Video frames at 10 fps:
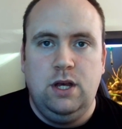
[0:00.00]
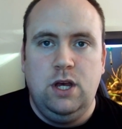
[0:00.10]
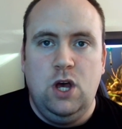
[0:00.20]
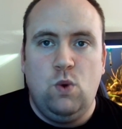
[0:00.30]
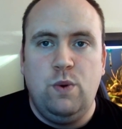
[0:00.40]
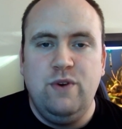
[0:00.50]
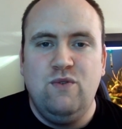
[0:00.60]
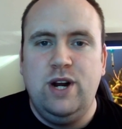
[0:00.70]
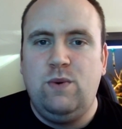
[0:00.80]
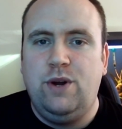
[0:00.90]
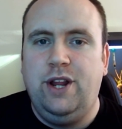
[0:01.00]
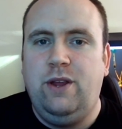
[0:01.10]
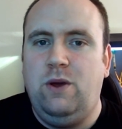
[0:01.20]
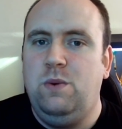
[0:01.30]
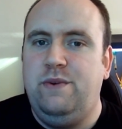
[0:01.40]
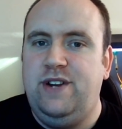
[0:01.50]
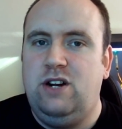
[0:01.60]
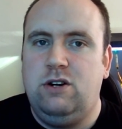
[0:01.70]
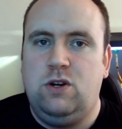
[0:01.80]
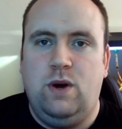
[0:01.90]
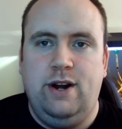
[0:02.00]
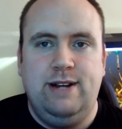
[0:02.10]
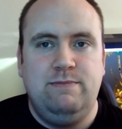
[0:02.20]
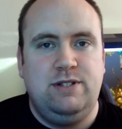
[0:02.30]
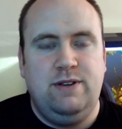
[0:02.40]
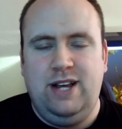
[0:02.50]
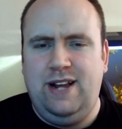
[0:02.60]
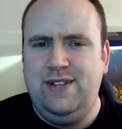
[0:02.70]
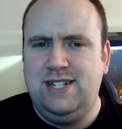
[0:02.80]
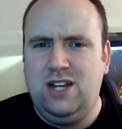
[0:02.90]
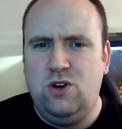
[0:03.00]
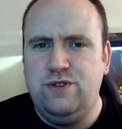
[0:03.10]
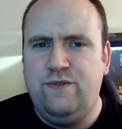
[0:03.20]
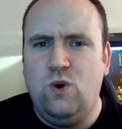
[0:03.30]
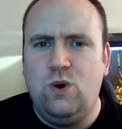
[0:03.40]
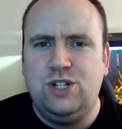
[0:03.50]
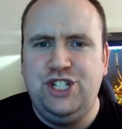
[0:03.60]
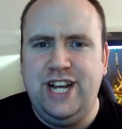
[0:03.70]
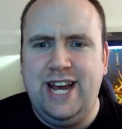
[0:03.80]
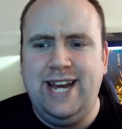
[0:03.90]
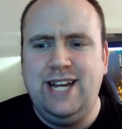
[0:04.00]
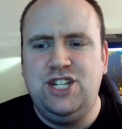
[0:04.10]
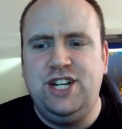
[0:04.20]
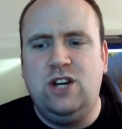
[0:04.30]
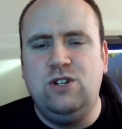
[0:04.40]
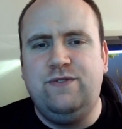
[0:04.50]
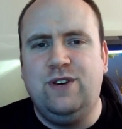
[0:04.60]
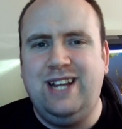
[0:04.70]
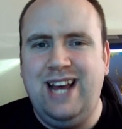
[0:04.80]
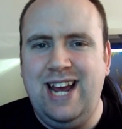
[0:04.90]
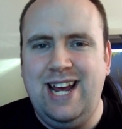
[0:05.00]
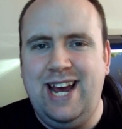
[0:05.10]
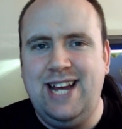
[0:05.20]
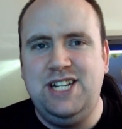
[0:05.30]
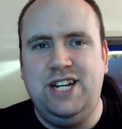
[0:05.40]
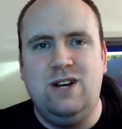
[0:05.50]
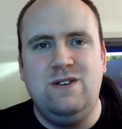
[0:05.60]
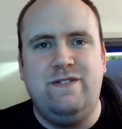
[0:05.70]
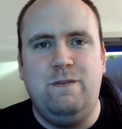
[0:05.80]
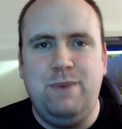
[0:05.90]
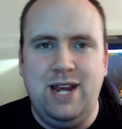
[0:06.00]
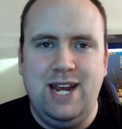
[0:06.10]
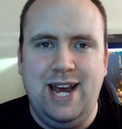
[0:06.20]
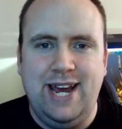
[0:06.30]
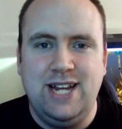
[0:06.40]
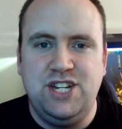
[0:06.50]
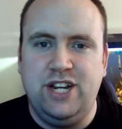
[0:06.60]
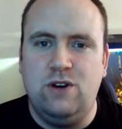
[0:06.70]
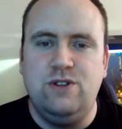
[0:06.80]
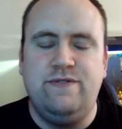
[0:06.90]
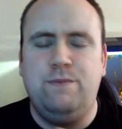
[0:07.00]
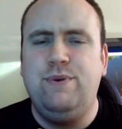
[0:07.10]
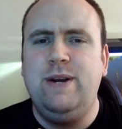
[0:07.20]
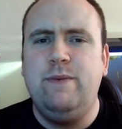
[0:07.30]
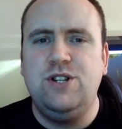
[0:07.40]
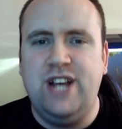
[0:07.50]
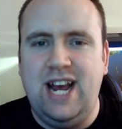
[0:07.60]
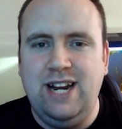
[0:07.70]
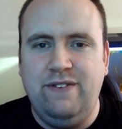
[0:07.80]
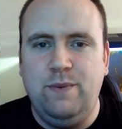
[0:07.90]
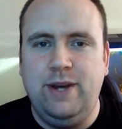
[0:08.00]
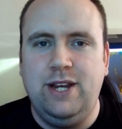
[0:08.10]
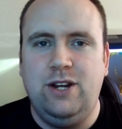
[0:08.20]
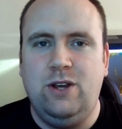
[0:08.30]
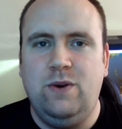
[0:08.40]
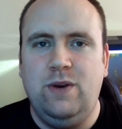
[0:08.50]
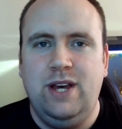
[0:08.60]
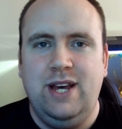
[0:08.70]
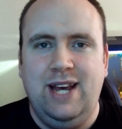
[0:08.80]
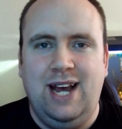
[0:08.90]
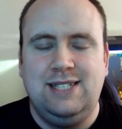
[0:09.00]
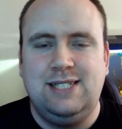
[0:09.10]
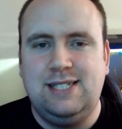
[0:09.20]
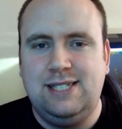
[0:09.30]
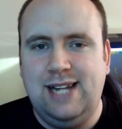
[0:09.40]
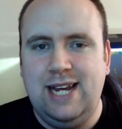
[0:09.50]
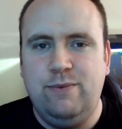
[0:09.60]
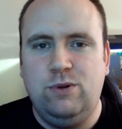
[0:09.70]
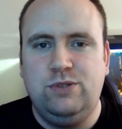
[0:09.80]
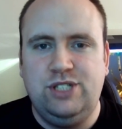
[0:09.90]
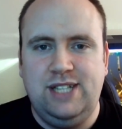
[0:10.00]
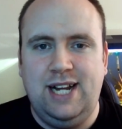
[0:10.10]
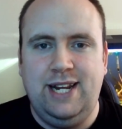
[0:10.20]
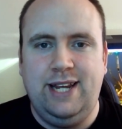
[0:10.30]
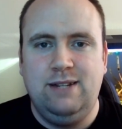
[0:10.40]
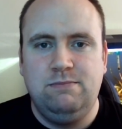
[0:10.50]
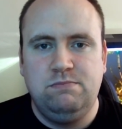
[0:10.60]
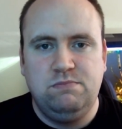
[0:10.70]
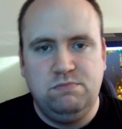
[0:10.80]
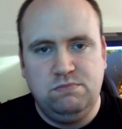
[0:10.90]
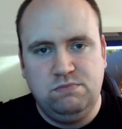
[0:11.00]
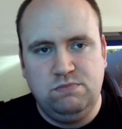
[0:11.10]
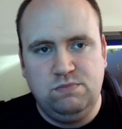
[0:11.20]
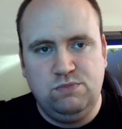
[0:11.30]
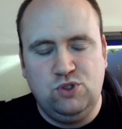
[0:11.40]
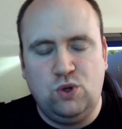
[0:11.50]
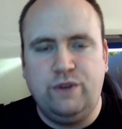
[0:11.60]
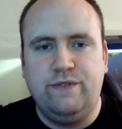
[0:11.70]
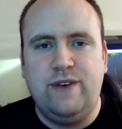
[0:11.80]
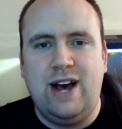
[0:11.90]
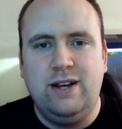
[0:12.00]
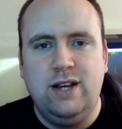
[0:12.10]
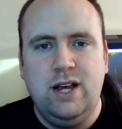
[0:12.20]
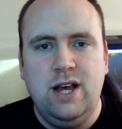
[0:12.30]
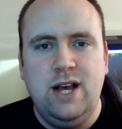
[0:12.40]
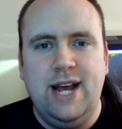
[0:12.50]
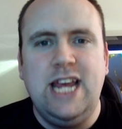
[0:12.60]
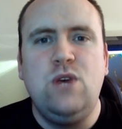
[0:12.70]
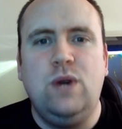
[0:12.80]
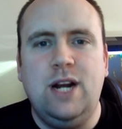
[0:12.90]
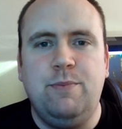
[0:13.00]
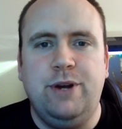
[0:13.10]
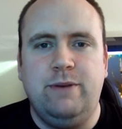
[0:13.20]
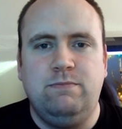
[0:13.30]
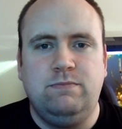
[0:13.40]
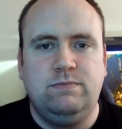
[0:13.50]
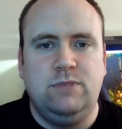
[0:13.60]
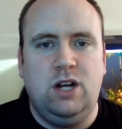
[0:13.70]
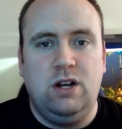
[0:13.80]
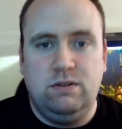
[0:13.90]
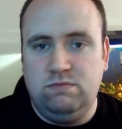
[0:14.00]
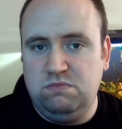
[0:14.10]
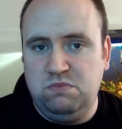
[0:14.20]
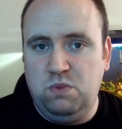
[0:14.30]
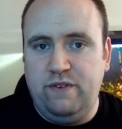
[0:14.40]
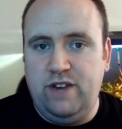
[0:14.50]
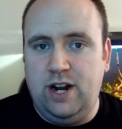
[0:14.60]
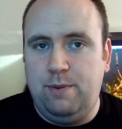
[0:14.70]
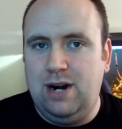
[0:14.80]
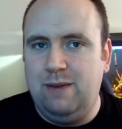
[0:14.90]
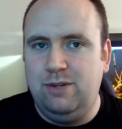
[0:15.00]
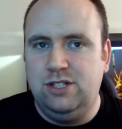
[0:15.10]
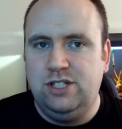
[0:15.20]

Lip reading: What we really want to do within our aquariums, and this goes for GH, it goes for KH, it goes for pH, it goes for pretty much anything we can do, is a stable, steady sort of equilibrium within our parameters.